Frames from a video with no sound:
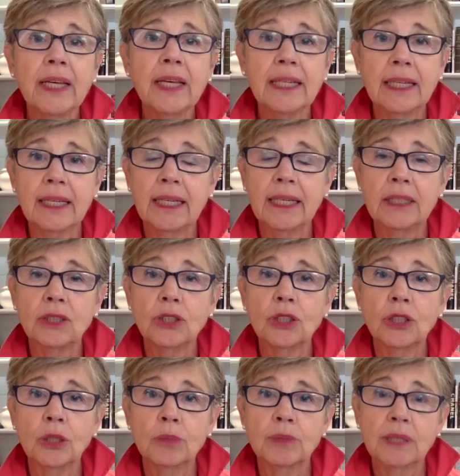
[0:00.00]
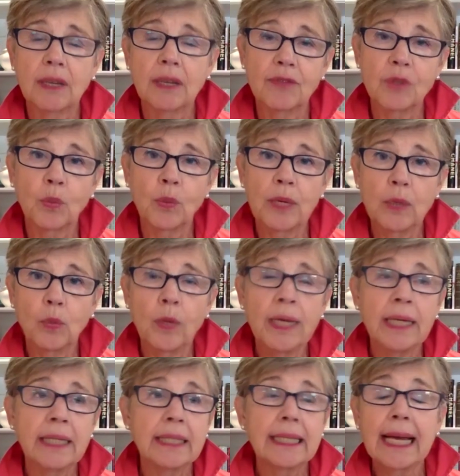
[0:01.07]
thinking in terms of the
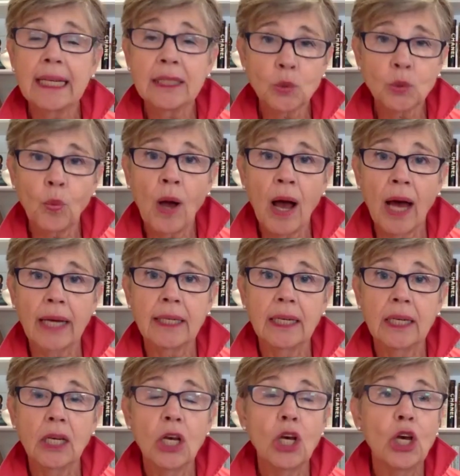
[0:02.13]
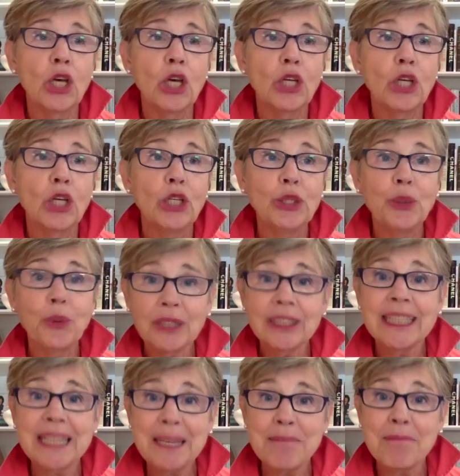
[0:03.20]
win-win. Guess what? your
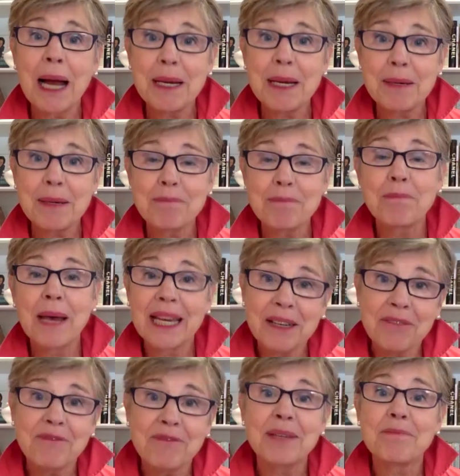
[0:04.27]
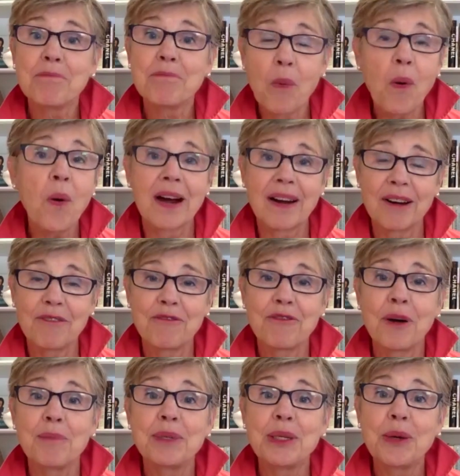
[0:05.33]
team might benefit more
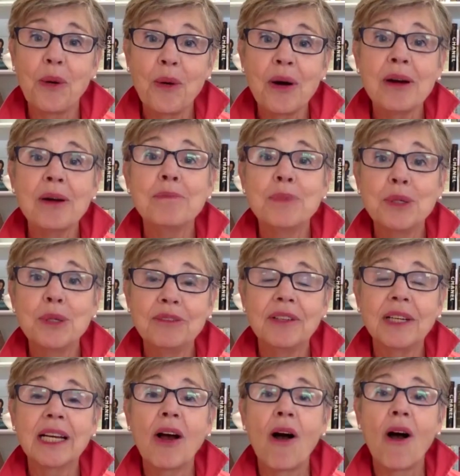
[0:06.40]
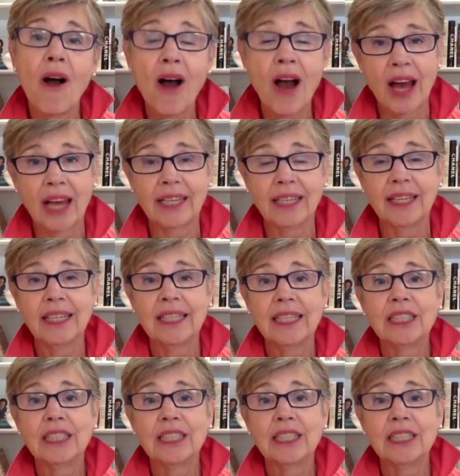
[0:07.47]
from your moving on